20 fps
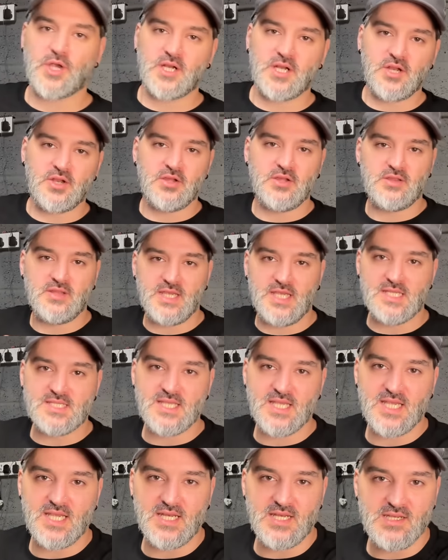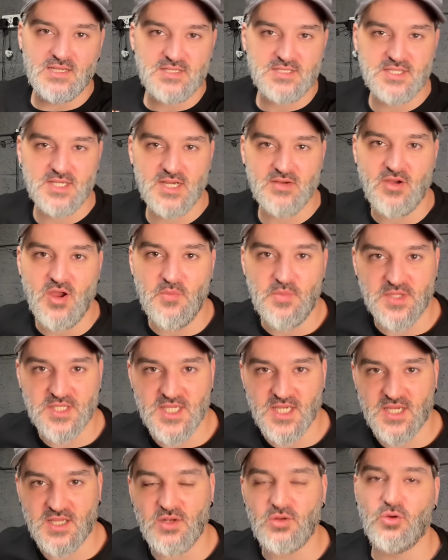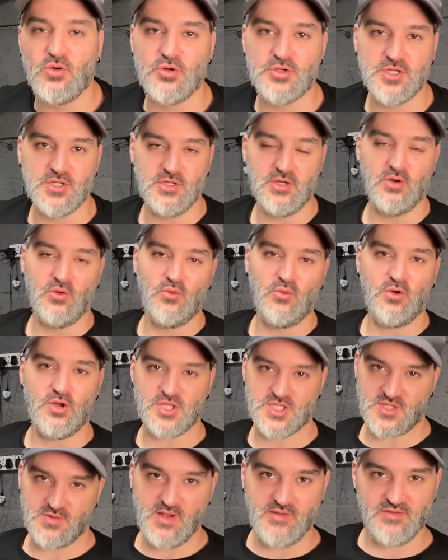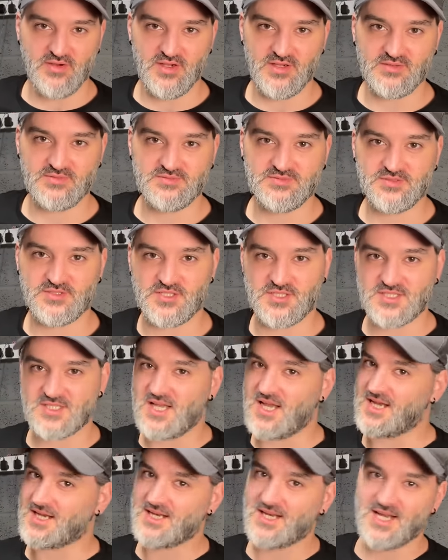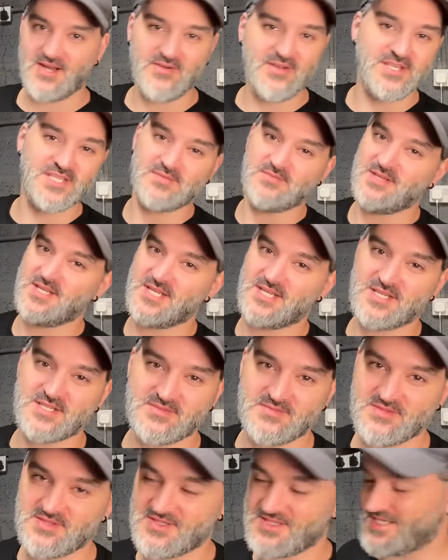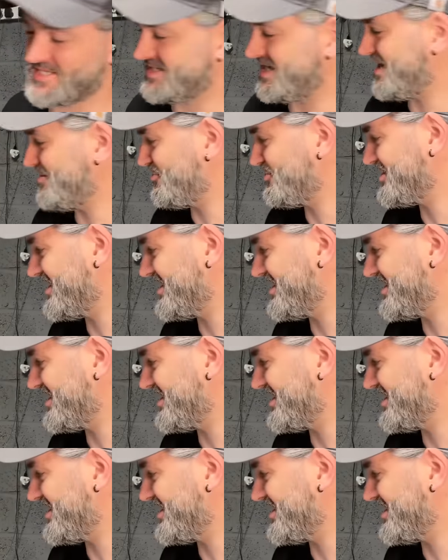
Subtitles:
going to do these in zero particular order whatsoever. Just start clearing some of this table